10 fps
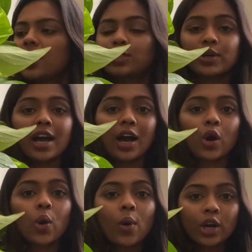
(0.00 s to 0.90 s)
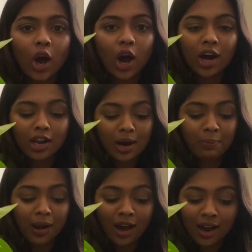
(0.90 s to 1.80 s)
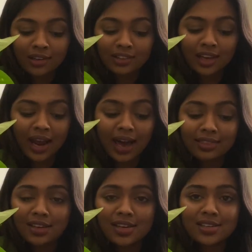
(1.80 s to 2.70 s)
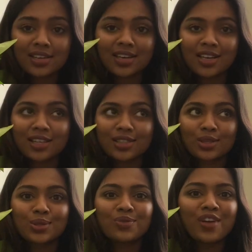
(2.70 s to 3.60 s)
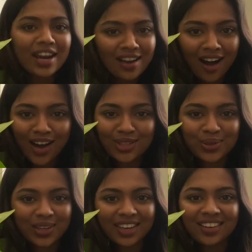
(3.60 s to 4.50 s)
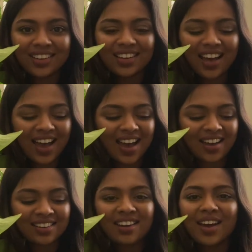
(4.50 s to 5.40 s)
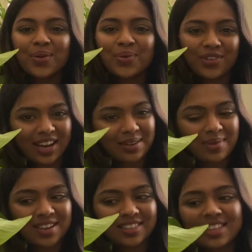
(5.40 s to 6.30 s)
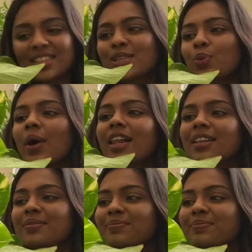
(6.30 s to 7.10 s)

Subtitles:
So yeah, overall a plant that I think is very hard to kill and would recommend this as well.